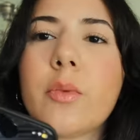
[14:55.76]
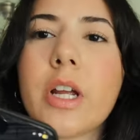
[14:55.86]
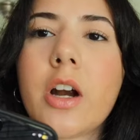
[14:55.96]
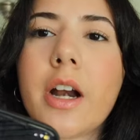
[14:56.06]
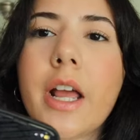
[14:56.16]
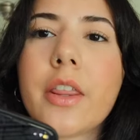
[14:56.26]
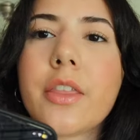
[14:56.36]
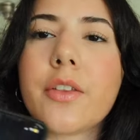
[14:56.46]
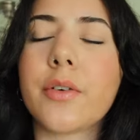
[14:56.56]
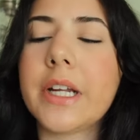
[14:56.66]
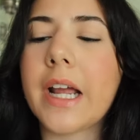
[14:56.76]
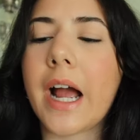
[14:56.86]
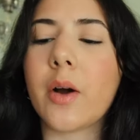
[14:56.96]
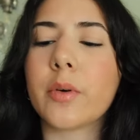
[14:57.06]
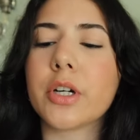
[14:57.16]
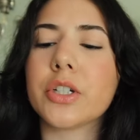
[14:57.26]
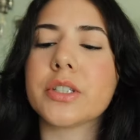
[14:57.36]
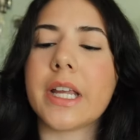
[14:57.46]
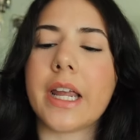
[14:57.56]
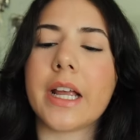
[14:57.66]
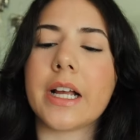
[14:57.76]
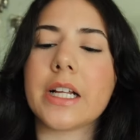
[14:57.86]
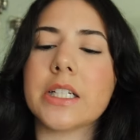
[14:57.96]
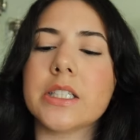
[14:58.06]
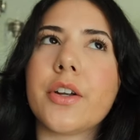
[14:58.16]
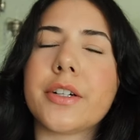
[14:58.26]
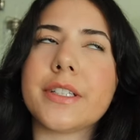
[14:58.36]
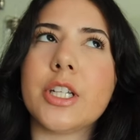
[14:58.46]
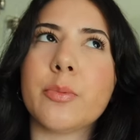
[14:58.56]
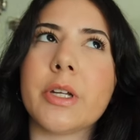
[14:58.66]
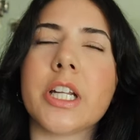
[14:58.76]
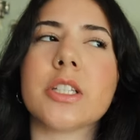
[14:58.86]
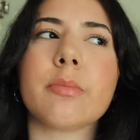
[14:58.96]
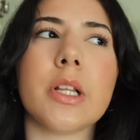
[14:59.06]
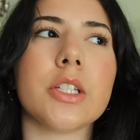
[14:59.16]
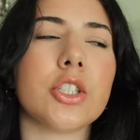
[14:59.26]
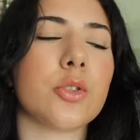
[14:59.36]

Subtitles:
we are at 3 hours and 13 minutes plus